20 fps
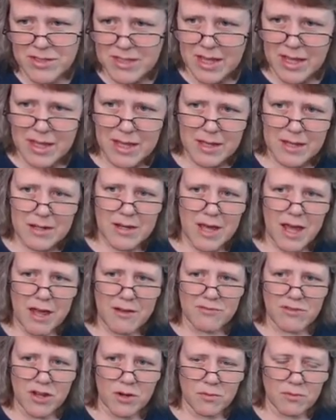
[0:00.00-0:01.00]
that i've
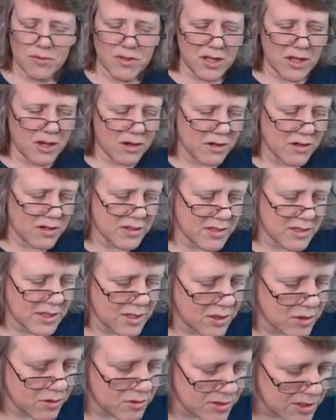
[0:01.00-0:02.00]
done over the years
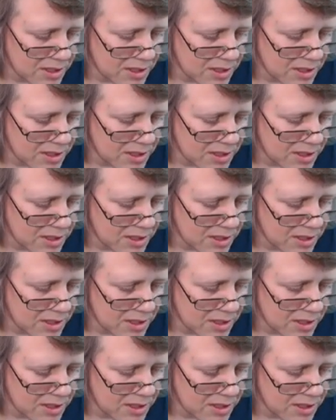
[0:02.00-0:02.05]
and use